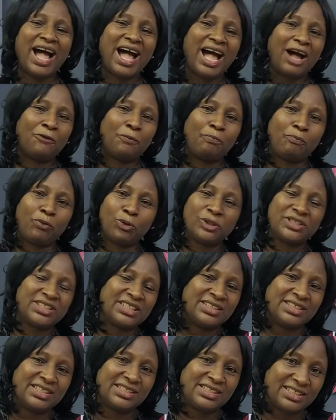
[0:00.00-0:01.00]
I'll
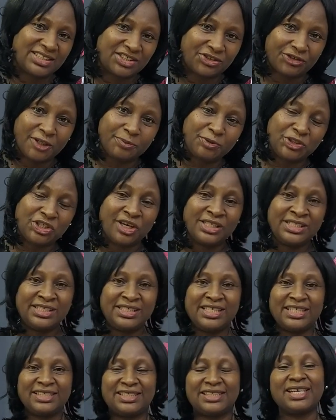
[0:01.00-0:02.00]
put in the
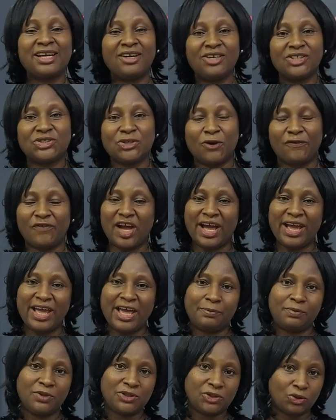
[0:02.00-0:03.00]
description details of our
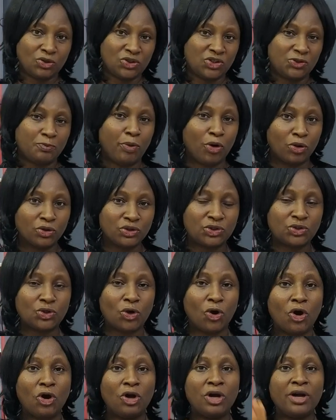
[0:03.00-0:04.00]
episode
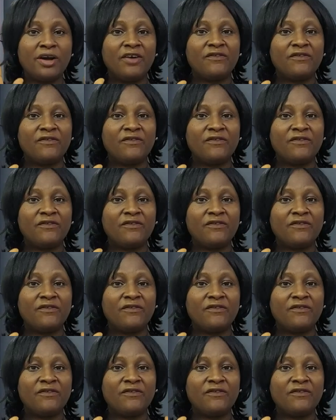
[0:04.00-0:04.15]
sponsor,